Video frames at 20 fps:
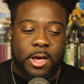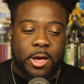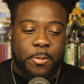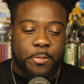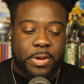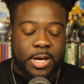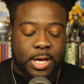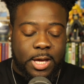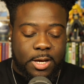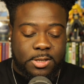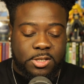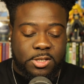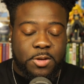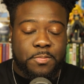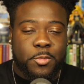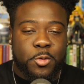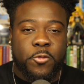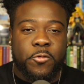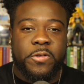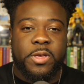because the
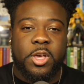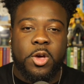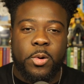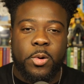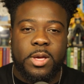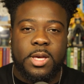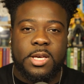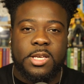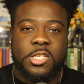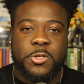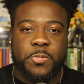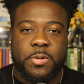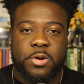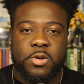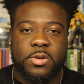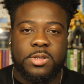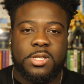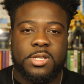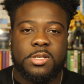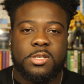movie-going
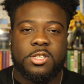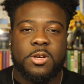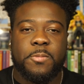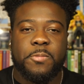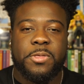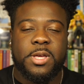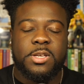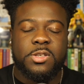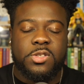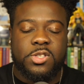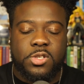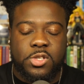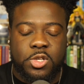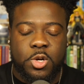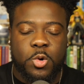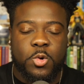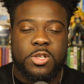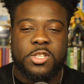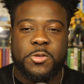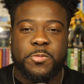experience is something
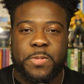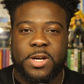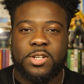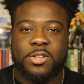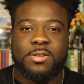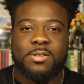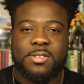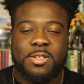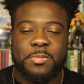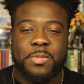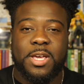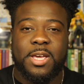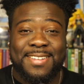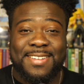so special to me.